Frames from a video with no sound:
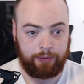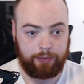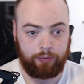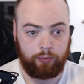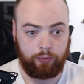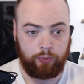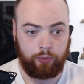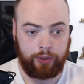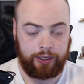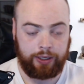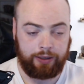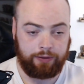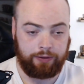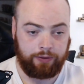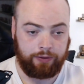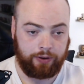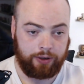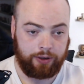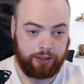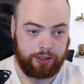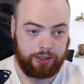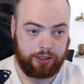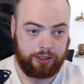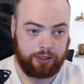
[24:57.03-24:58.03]
when he
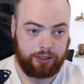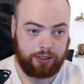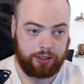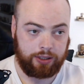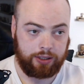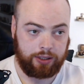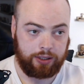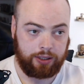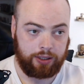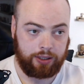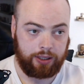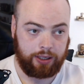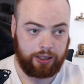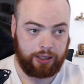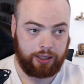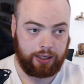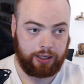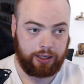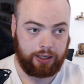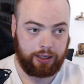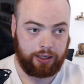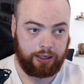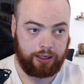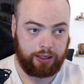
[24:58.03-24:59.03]
first
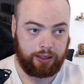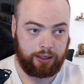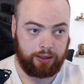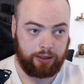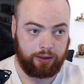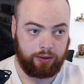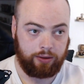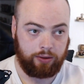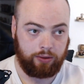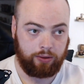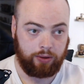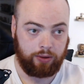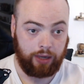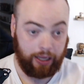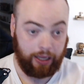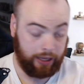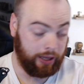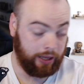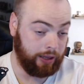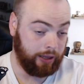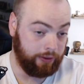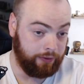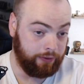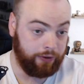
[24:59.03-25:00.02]

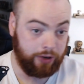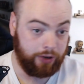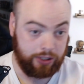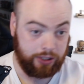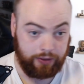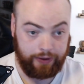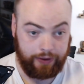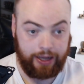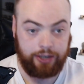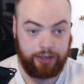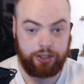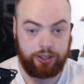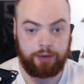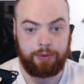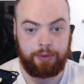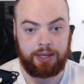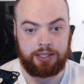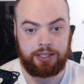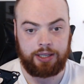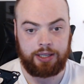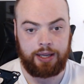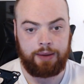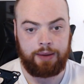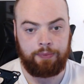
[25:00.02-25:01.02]
in the first Avenger,
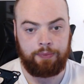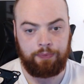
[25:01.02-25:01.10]
basically.